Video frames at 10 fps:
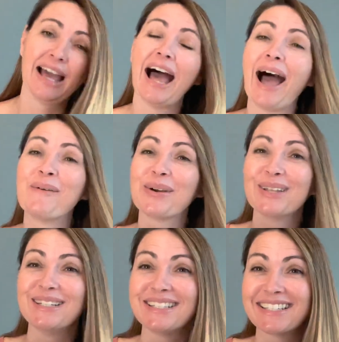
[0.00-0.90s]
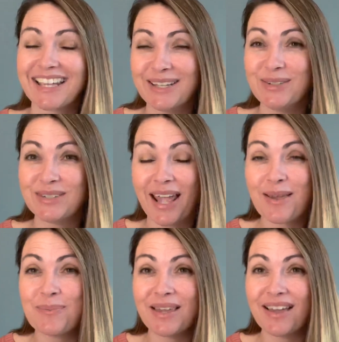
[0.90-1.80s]
I want you to, can you
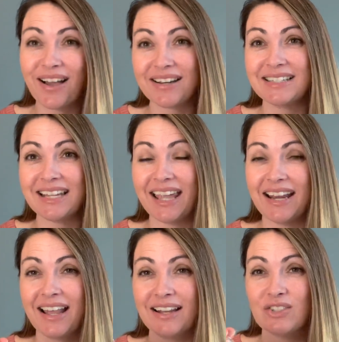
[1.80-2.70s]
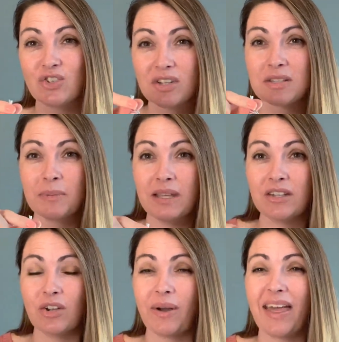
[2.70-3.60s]
take me on a date? And it's just me and you.